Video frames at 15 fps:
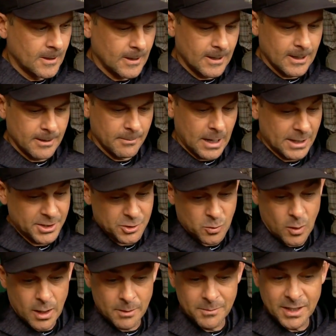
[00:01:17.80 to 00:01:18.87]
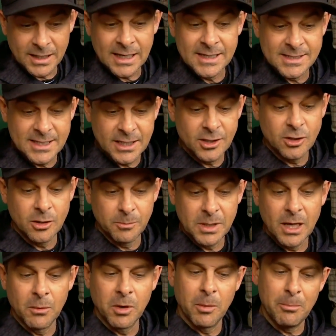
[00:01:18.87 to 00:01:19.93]
I just want him to continue to
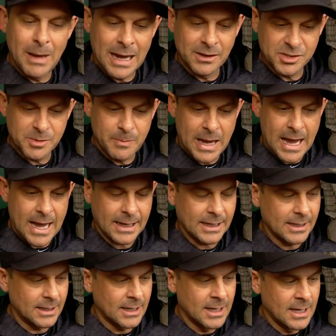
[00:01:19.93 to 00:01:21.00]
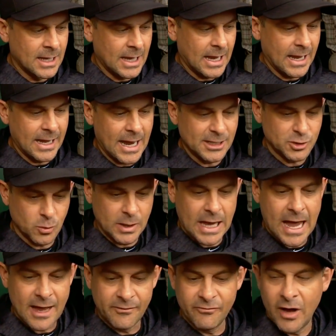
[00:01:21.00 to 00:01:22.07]
be able to bounce back, and as we
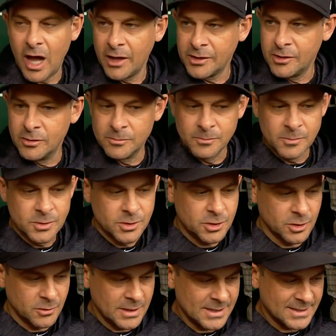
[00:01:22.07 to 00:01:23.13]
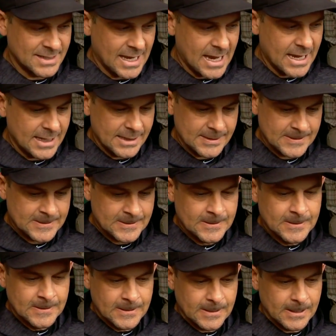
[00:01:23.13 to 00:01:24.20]
add volume to his days,
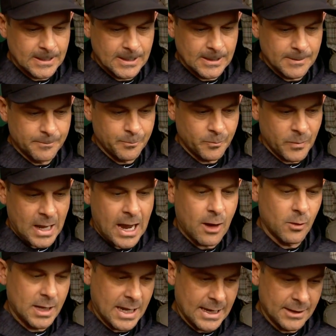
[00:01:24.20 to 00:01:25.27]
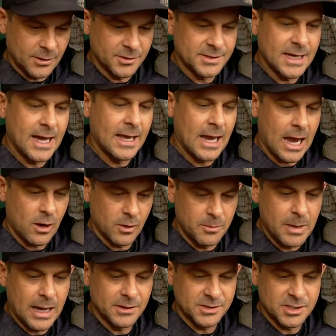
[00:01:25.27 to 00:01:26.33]
how he handles that, how he
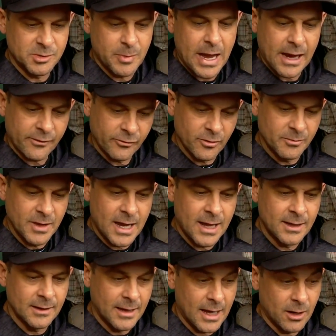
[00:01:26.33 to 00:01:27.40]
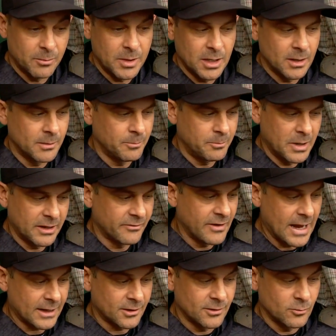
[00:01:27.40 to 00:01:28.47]
bounces back from that, and that'll be a big
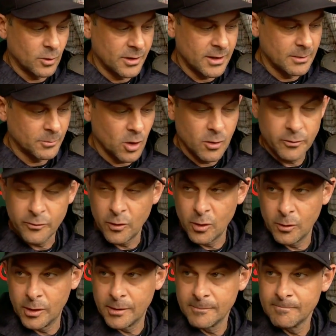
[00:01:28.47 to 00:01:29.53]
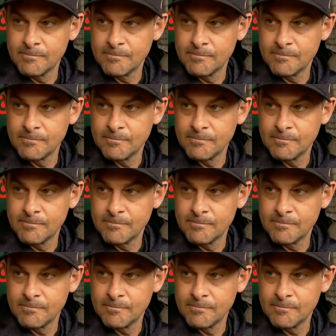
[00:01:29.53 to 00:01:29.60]
factor with him going forward.